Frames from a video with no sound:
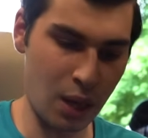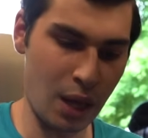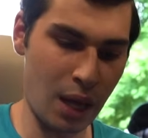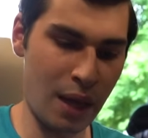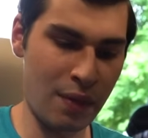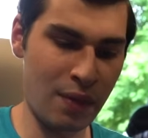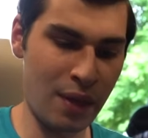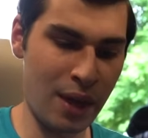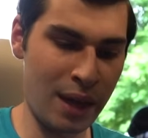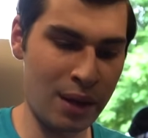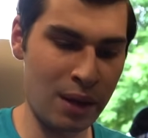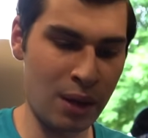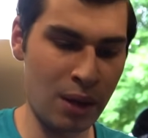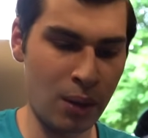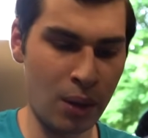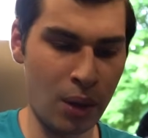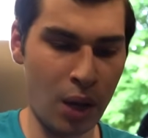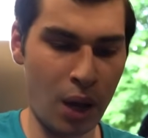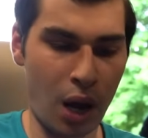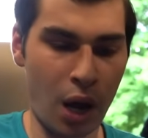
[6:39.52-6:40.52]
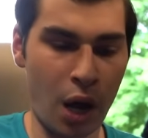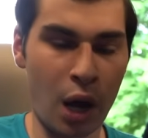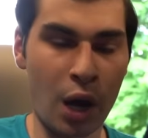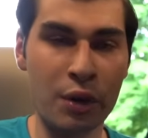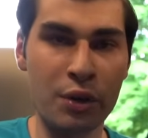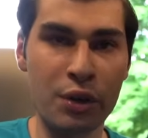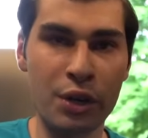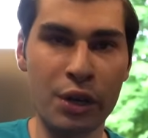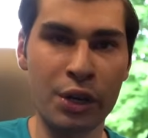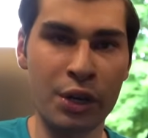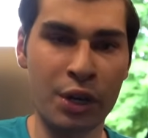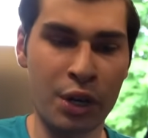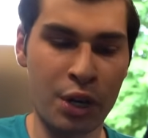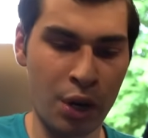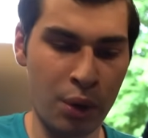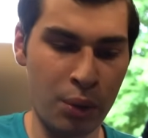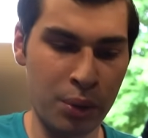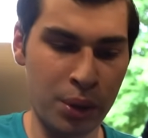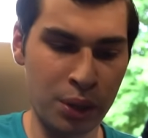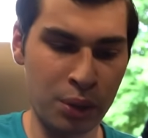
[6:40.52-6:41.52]
And then under
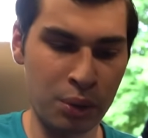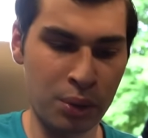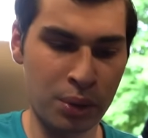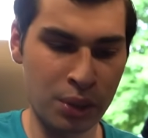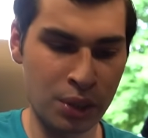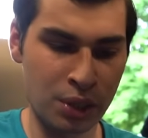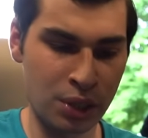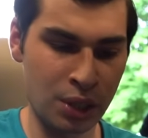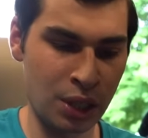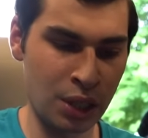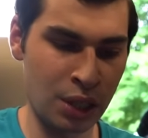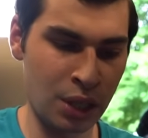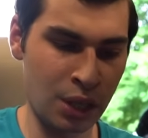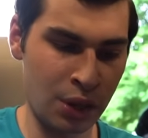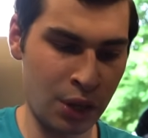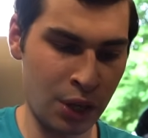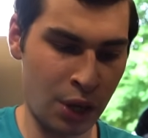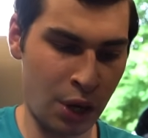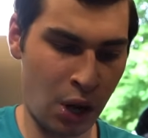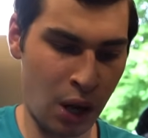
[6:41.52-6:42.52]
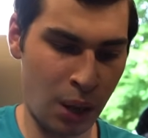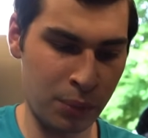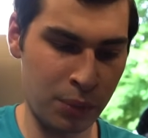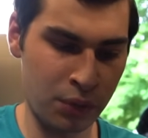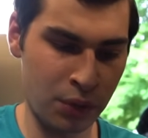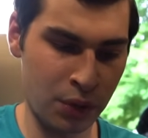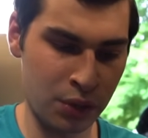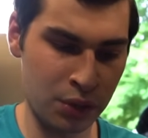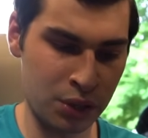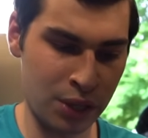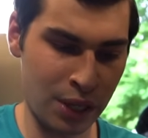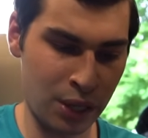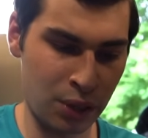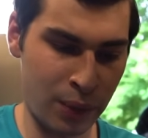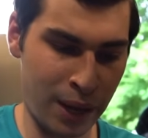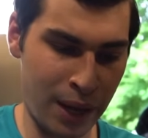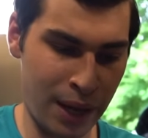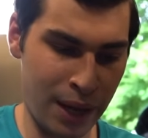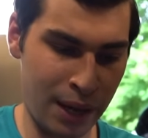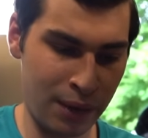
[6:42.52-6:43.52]
coding, you can see the combi version that you
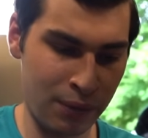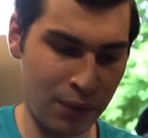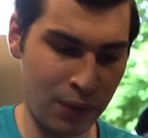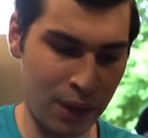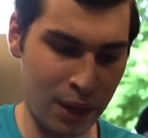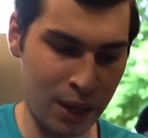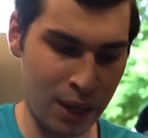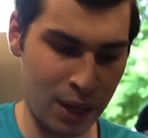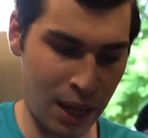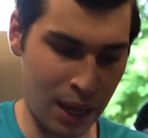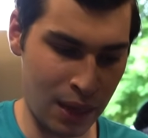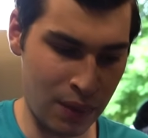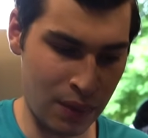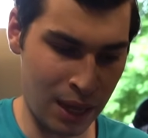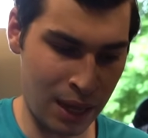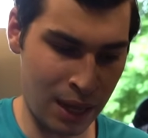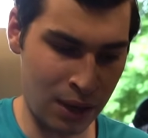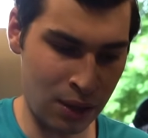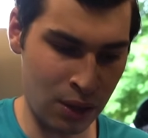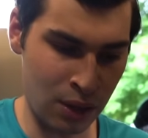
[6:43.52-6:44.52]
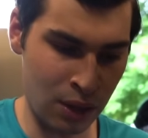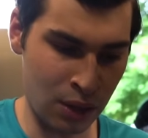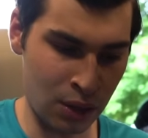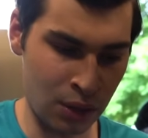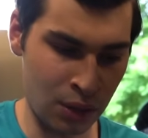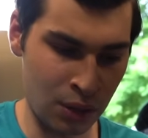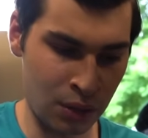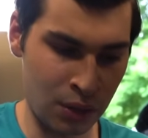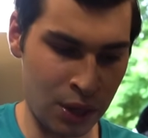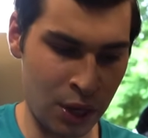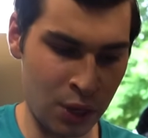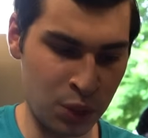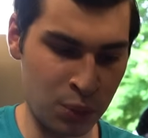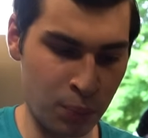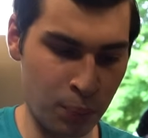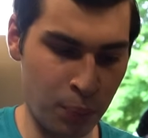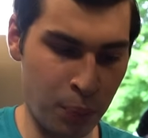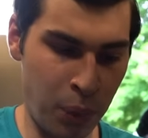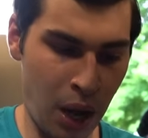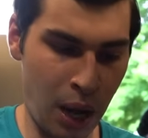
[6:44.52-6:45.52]
have. And then there's
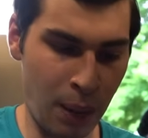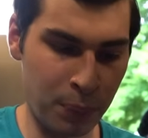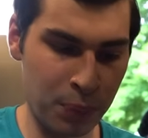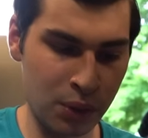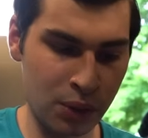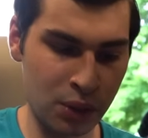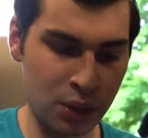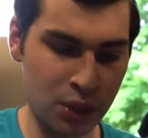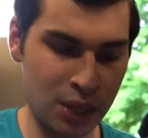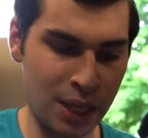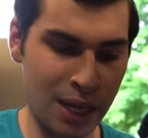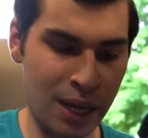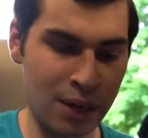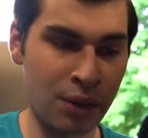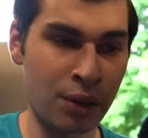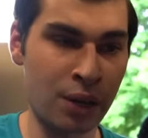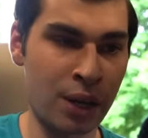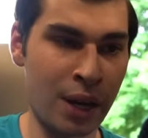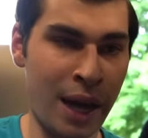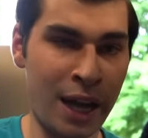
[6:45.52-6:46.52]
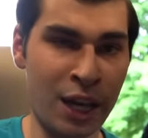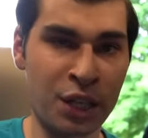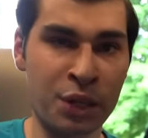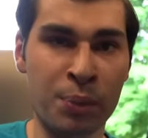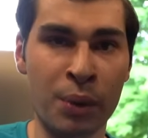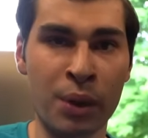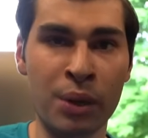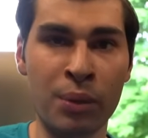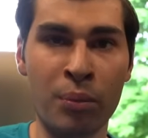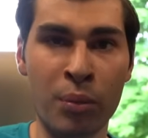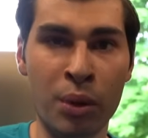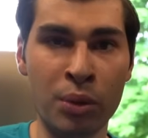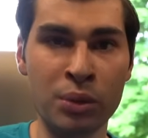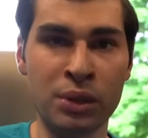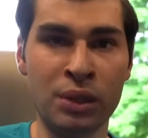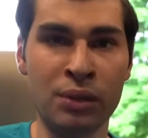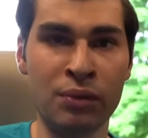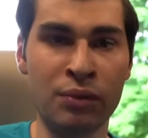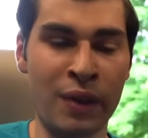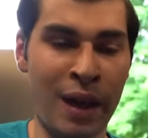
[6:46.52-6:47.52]
popular, standard, and expert.
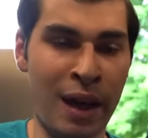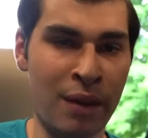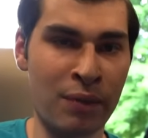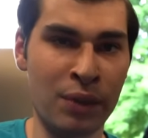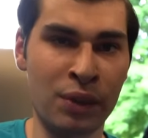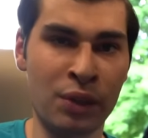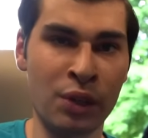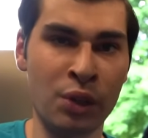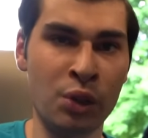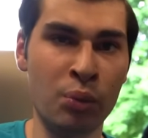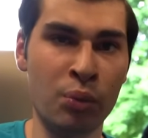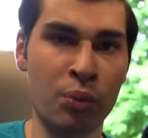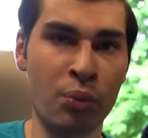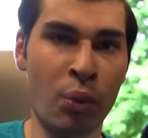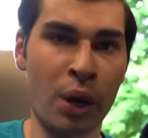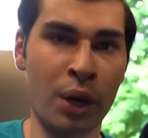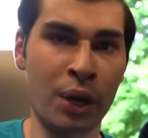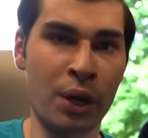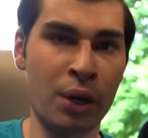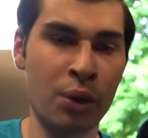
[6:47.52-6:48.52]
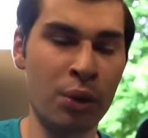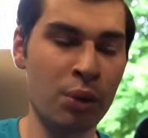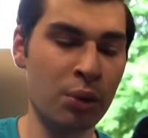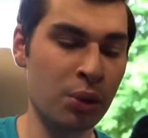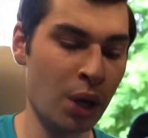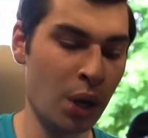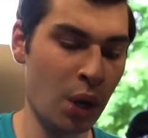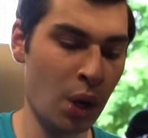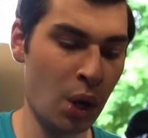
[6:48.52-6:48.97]
Most of everything you would want to code